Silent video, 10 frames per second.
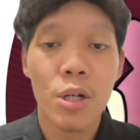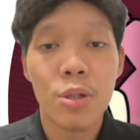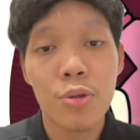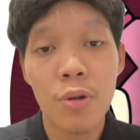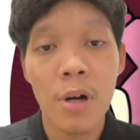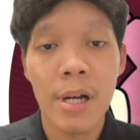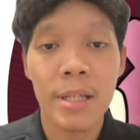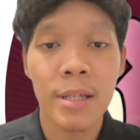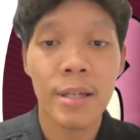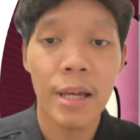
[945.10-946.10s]
Through
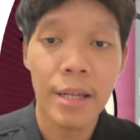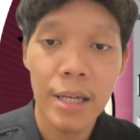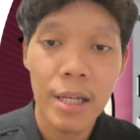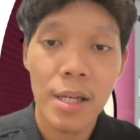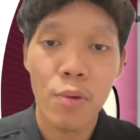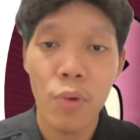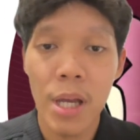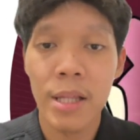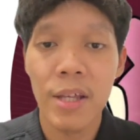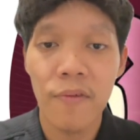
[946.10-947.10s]
horizon scanning, we
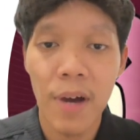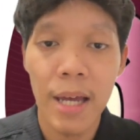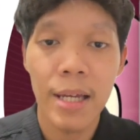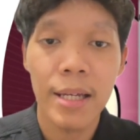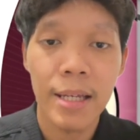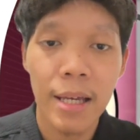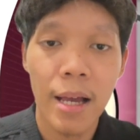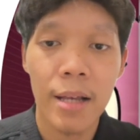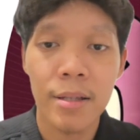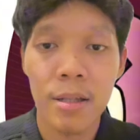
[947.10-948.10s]
identify key
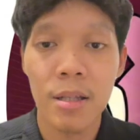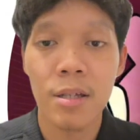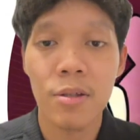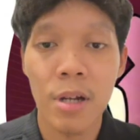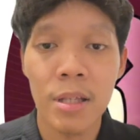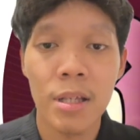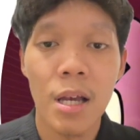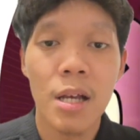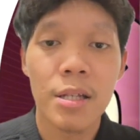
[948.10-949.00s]
external trends